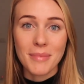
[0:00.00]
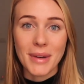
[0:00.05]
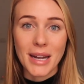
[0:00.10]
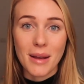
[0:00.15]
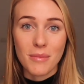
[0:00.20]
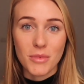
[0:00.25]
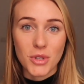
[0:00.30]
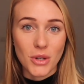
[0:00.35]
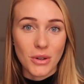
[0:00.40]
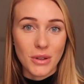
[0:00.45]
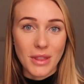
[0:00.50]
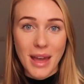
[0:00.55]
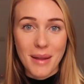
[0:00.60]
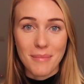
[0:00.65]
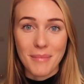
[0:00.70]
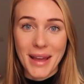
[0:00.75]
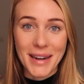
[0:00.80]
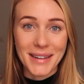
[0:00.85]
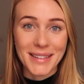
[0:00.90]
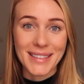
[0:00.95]
but I'm sure
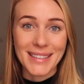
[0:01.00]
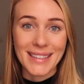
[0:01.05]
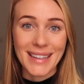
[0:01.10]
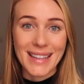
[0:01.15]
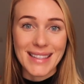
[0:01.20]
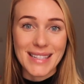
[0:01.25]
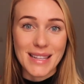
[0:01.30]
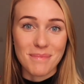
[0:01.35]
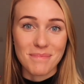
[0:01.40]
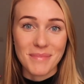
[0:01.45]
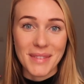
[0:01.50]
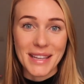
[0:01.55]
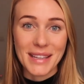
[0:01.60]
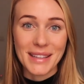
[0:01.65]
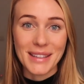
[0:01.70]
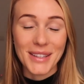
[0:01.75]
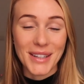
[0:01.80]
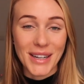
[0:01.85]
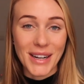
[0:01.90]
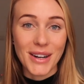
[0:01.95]
that men could get
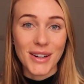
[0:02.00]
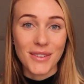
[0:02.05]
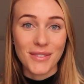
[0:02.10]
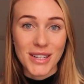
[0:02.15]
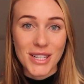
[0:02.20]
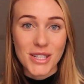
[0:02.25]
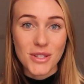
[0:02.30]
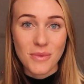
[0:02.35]
something good out of it